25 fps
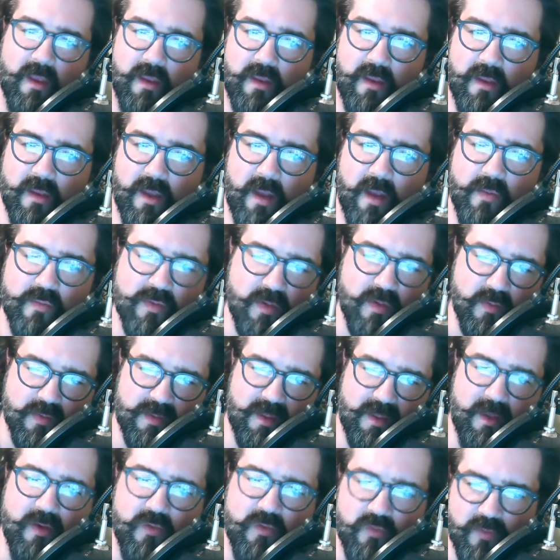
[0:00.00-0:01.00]
I was always
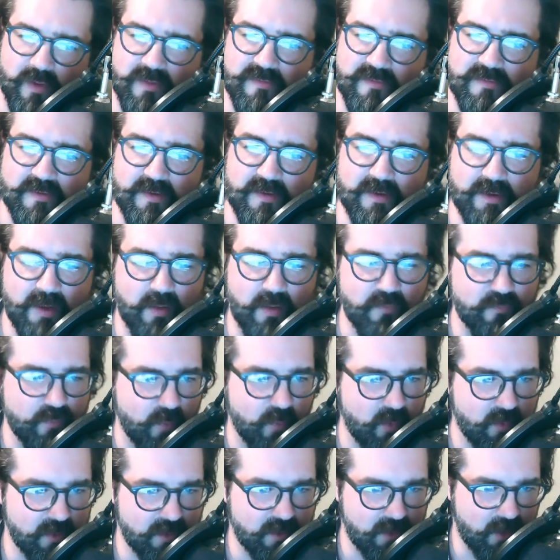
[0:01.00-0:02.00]
interested in. It. I was
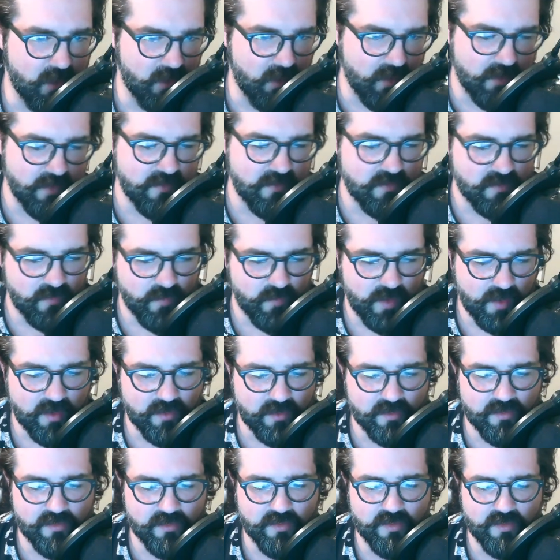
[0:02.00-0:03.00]
more curious about
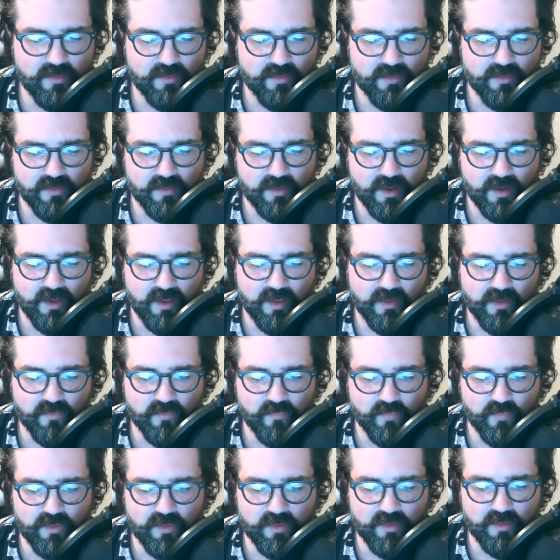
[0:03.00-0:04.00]
it than I
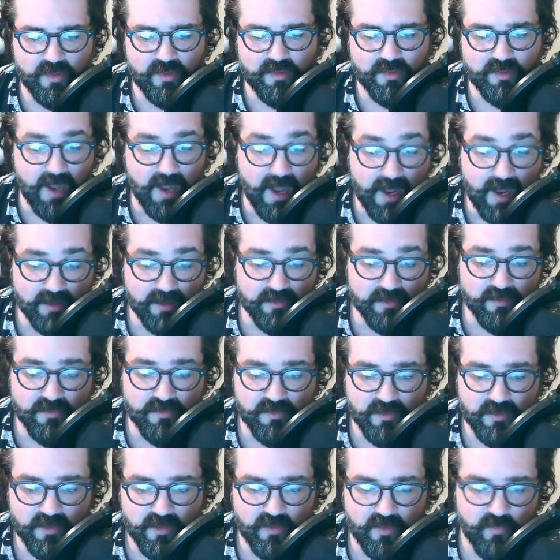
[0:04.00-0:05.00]
guess really like dying to
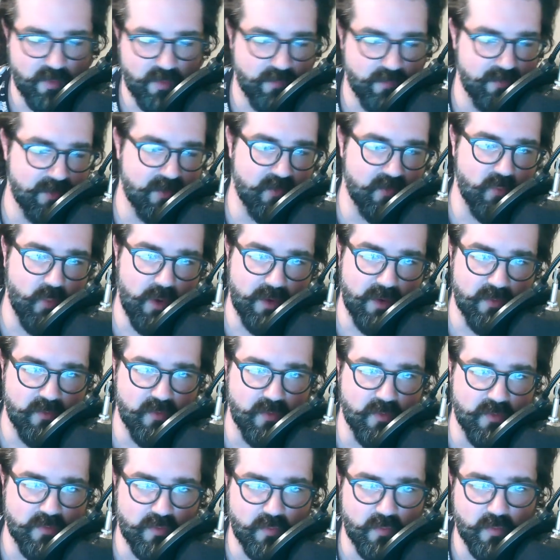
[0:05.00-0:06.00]
see it. Maybe that's why it
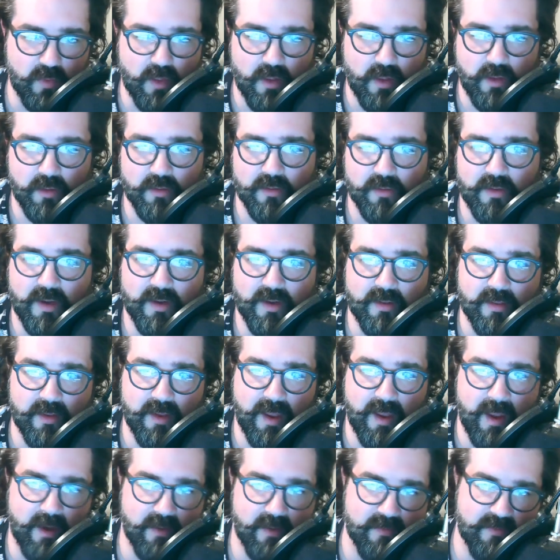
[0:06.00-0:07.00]
took so long. Kind of
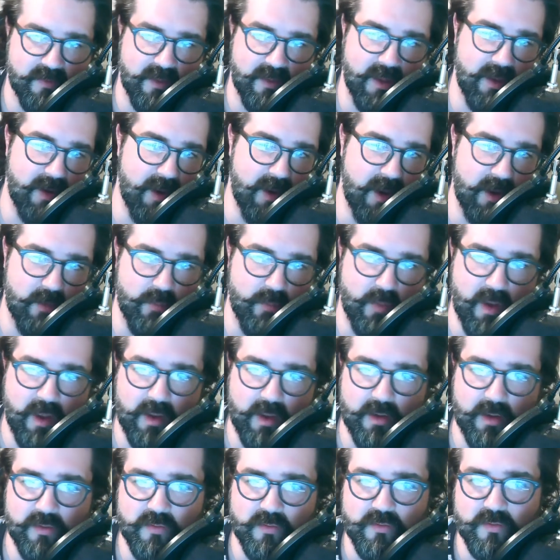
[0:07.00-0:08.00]
like out of sight, out of
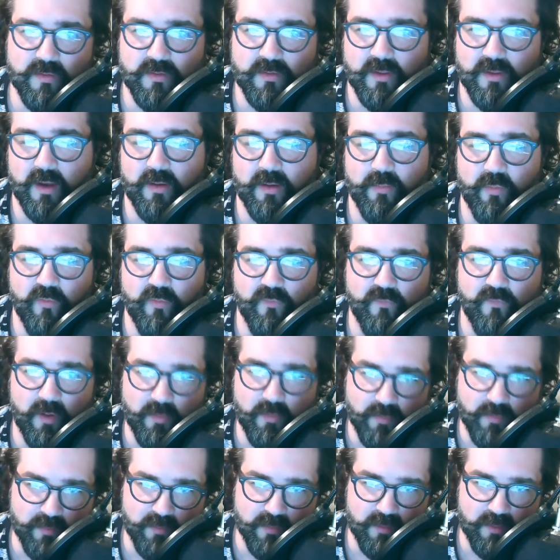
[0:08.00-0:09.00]
mind. You just kind of move
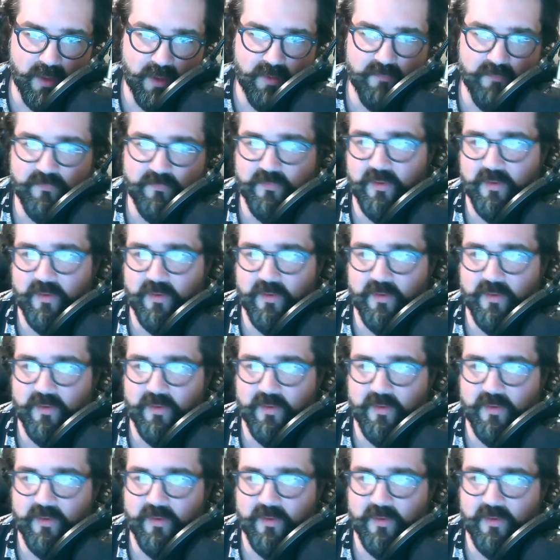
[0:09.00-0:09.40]
on with your life.